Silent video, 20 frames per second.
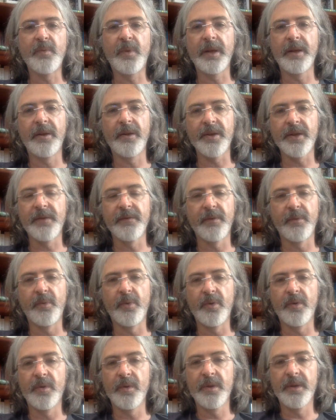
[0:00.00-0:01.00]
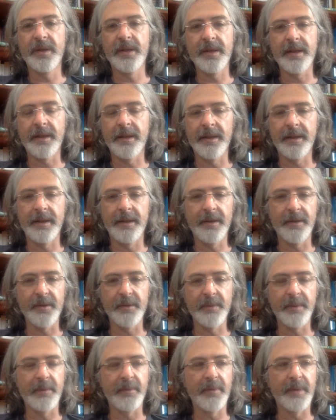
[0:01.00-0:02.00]
won lots of awards. Lots
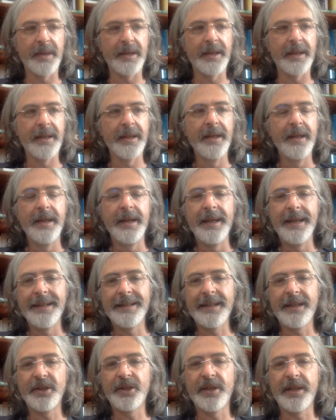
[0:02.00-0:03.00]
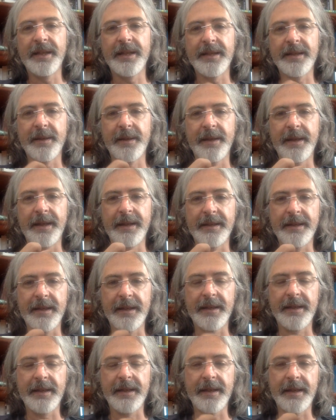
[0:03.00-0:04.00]
of people read it. Essentially,
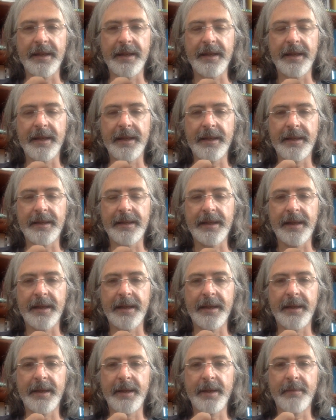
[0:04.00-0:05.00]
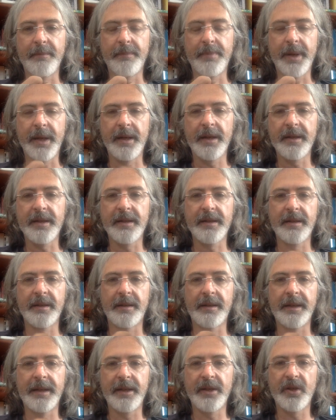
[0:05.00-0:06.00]
it's a
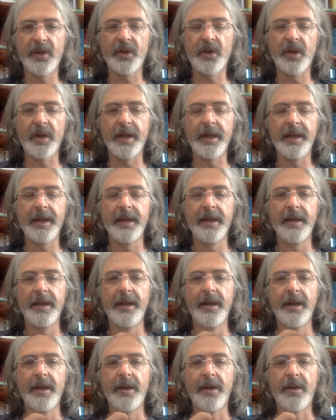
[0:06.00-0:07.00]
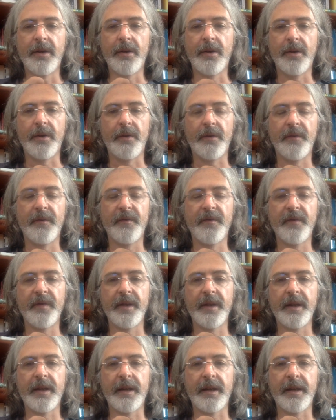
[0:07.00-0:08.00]
personal history of
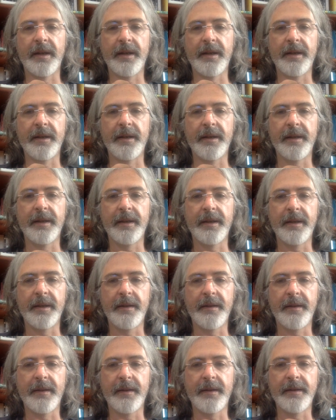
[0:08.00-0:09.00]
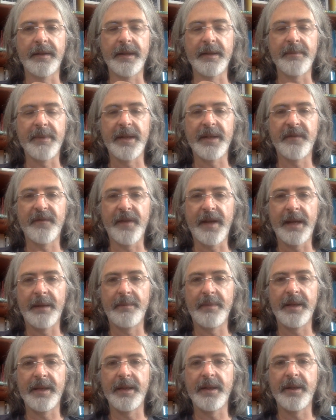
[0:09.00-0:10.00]
this man's
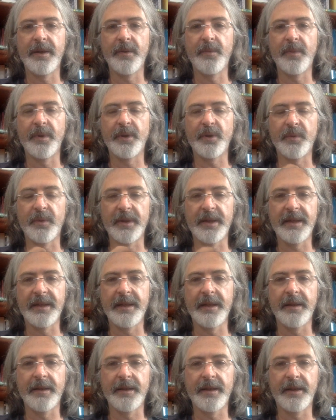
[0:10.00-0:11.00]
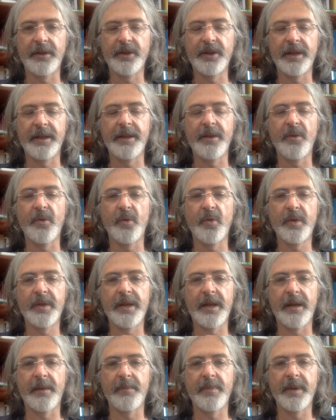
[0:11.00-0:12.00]
family, which was essentially caught
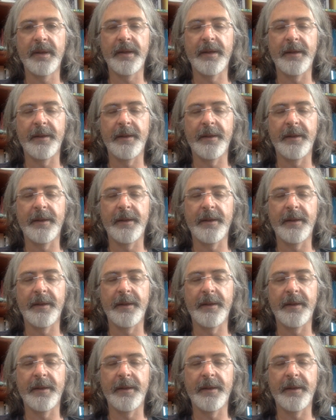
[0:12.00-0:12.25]
up